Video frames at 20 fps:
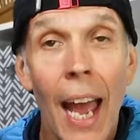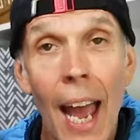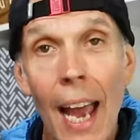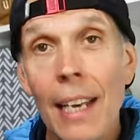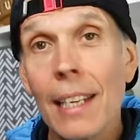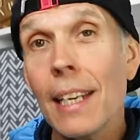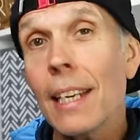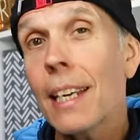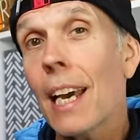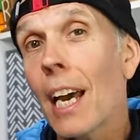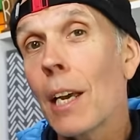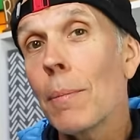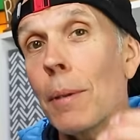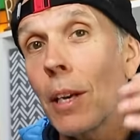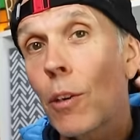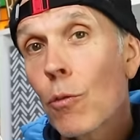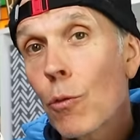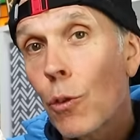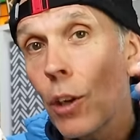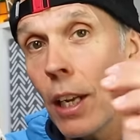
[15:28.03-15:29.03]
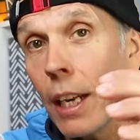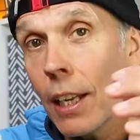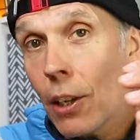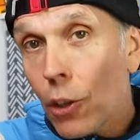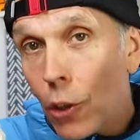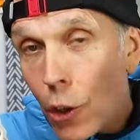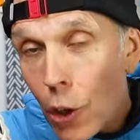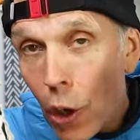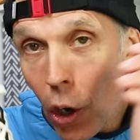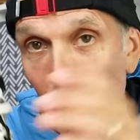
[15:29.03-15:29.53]
And it gave me a really
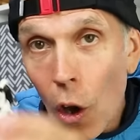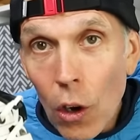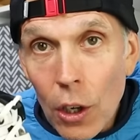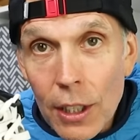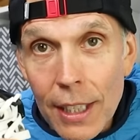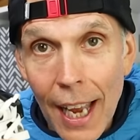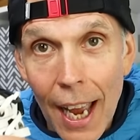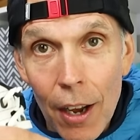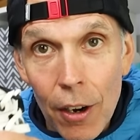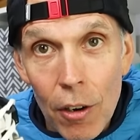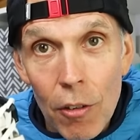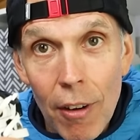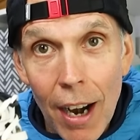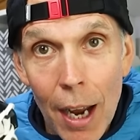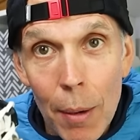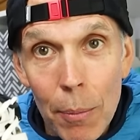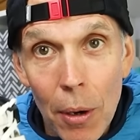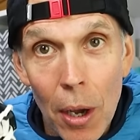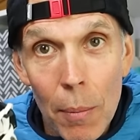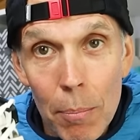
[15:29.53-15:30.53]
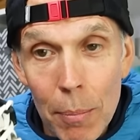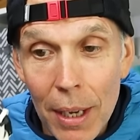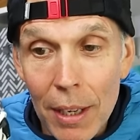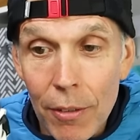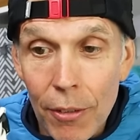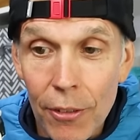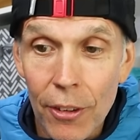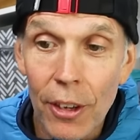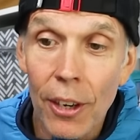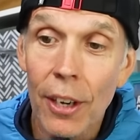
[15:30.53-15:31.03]
good lockdown around my
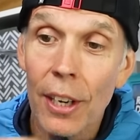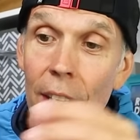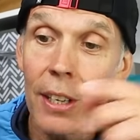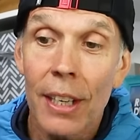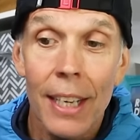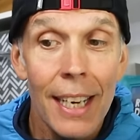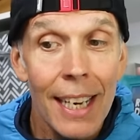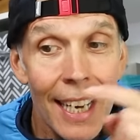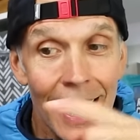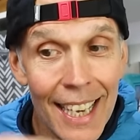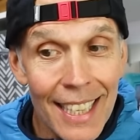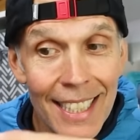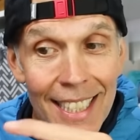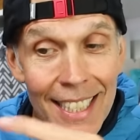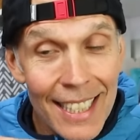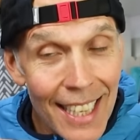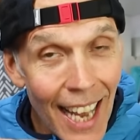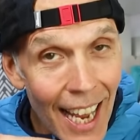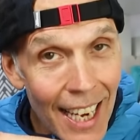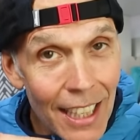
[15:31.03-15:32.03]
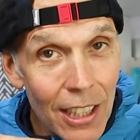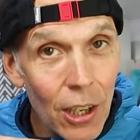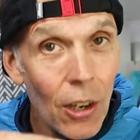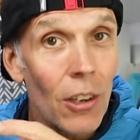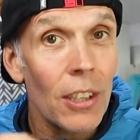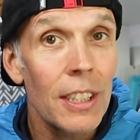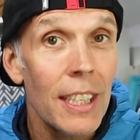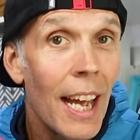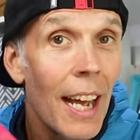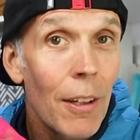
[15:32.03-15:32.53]
midfoot and it stayed
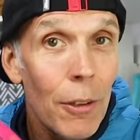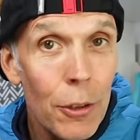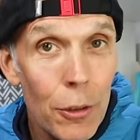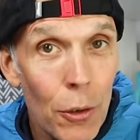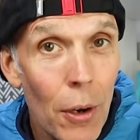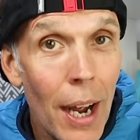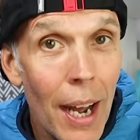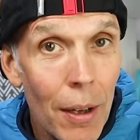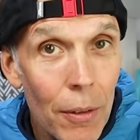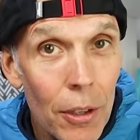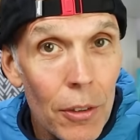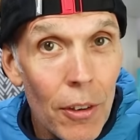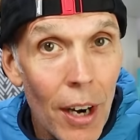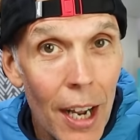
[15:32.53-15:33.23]
locked down throughout the